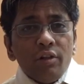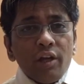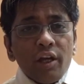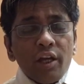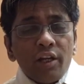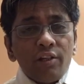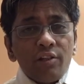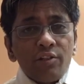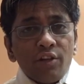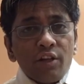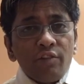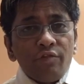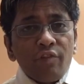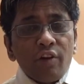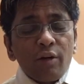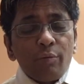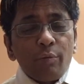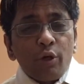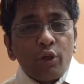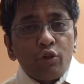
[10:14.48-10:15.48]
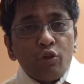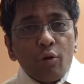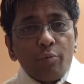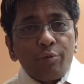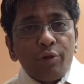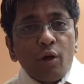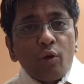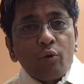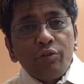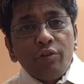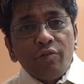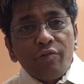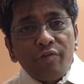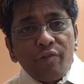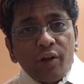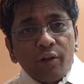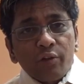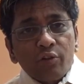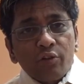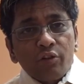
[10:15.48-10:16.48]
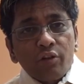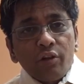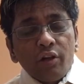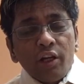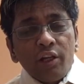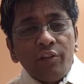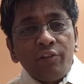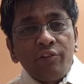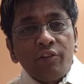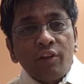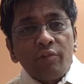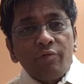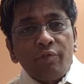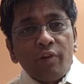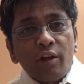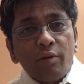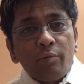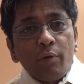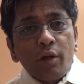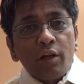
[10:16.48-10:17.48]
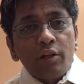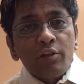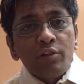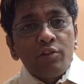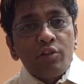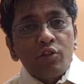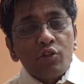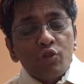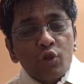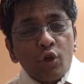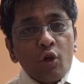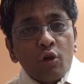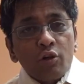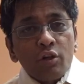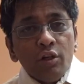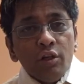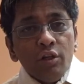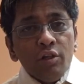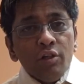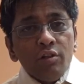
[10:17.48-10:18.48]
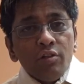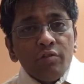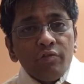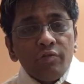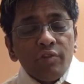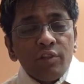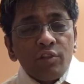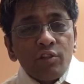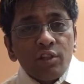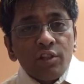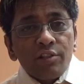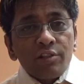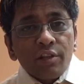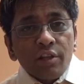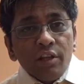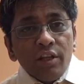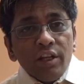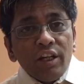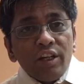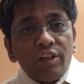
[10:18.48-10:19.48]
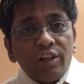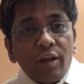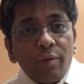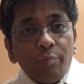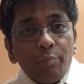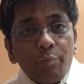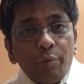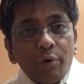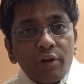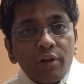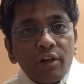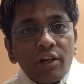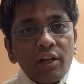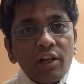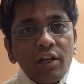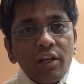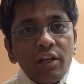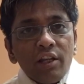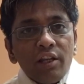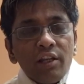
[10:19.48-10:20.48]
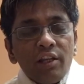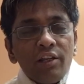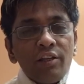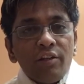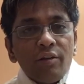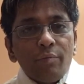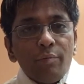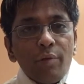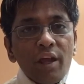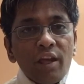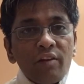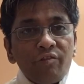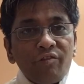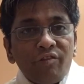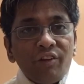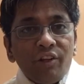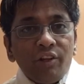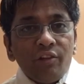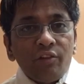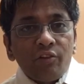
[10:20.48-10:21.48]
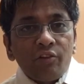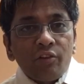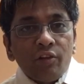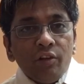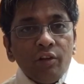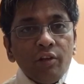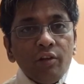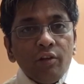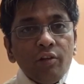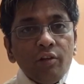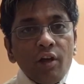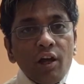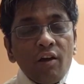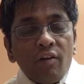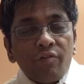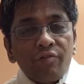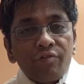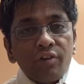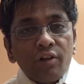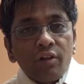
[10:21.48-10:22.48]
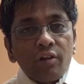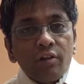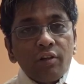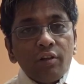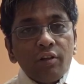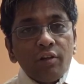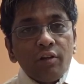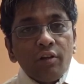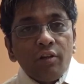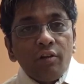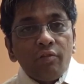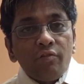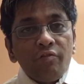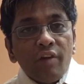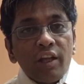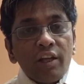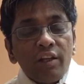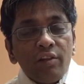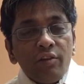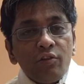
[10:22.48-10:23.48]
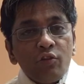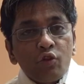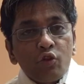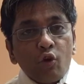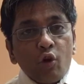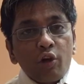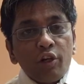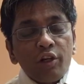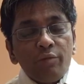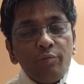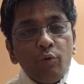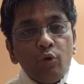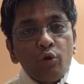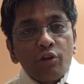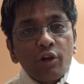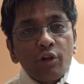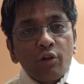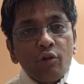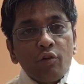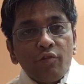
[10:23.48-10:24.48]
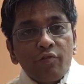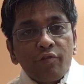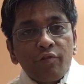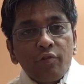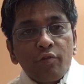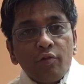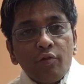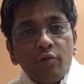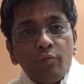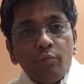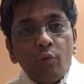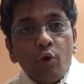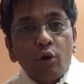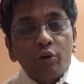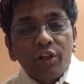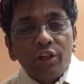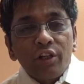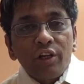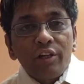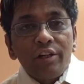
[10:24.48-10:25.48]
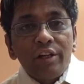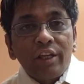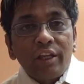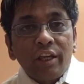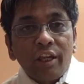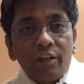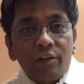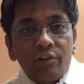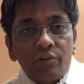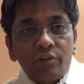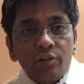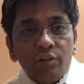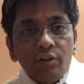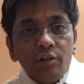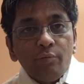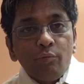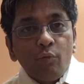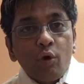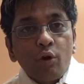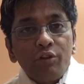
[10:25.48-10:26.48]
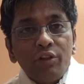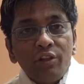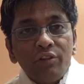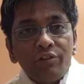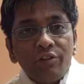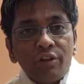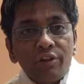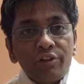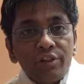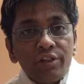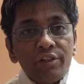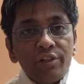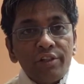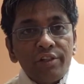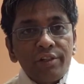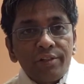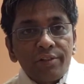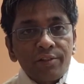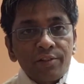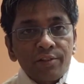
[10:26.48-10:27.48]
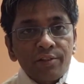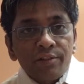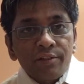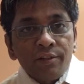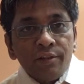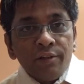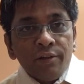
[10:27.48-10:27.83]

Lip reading: and Sun Pharma topped out the first, and Sun Pharma is the stock which is temporarily in a bear phase after a very solid bull run of more than a decade, more than 13 years.